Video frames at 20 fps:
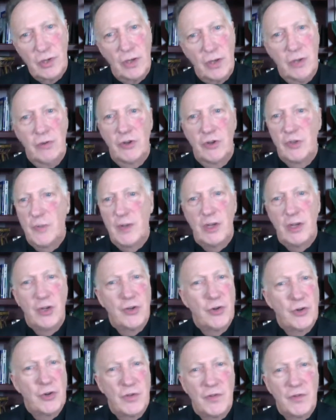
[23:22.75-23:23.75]
and your
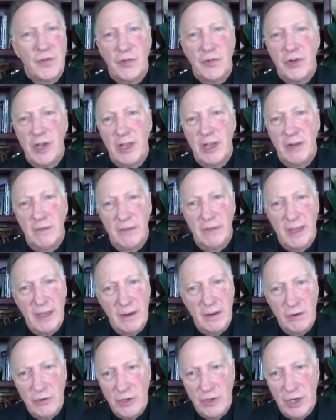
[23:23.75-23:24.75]
expenditures of creative
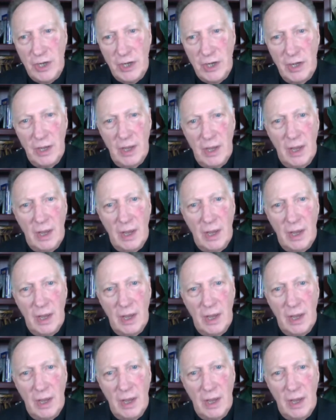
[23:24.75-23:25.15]
energy,